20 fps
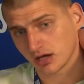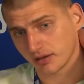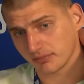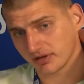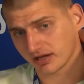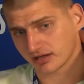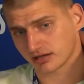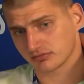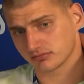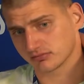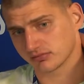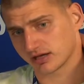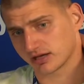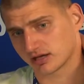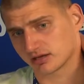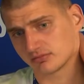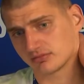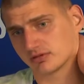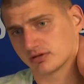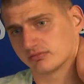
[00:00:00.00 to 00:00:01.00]
make him make
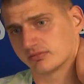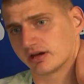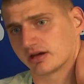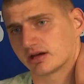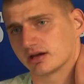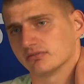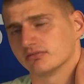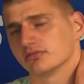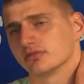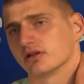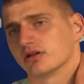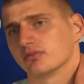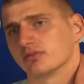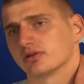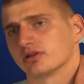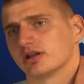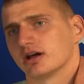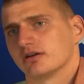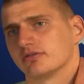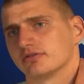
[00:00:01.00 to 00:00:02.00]
him make him a little
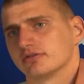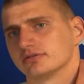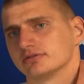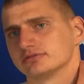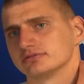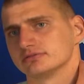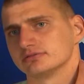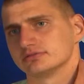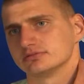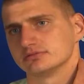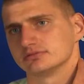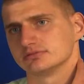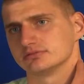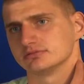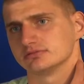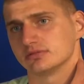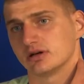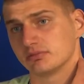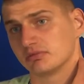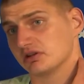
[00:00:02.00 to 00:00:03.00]
bit tough.
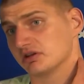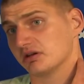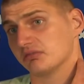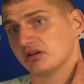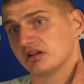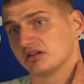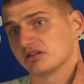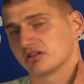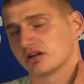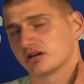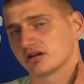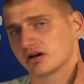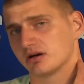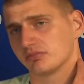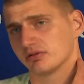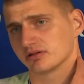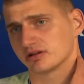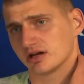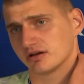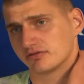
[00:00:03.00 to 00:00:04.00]
I mean, they made a
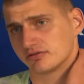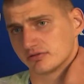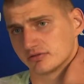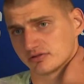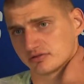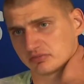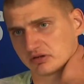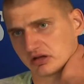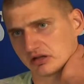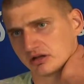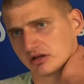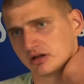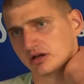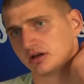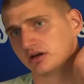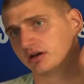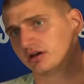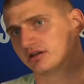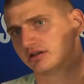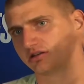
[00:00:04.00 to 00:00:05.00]
couple tough ones, but
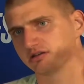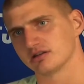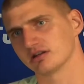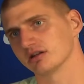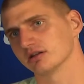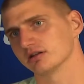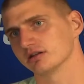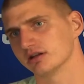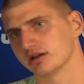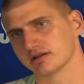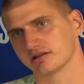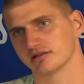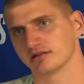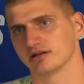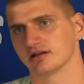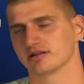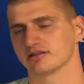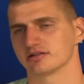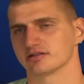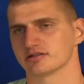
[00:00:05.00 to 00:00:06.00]
still, that's
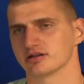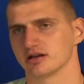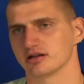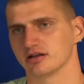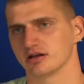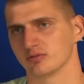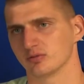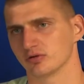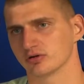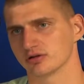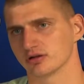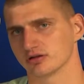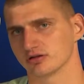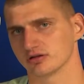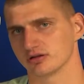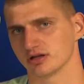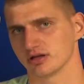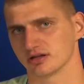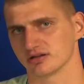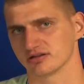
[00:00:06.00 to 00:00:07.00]
that's the shot they wanted
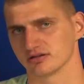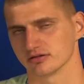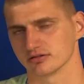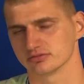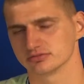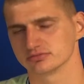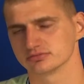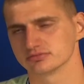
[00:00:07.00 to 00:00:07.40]
to take. So.